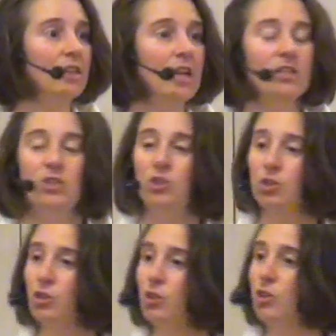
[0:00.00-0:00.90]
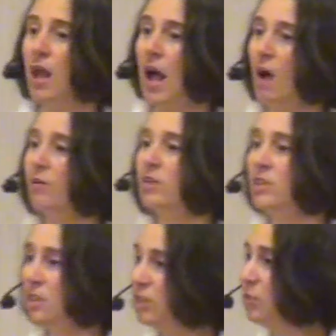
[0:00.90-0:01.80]
Let's learn how
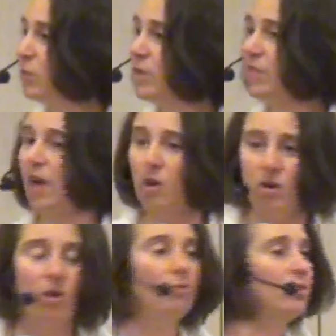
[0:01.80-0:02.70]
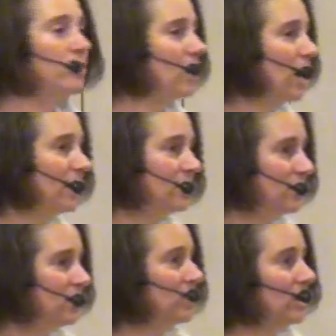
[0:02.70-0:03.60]
to deal with our own
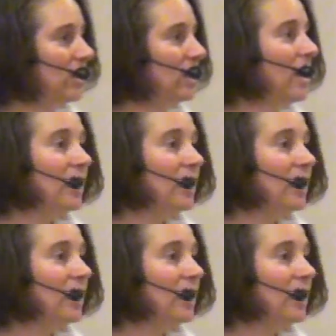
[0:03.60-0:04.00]
toxicity.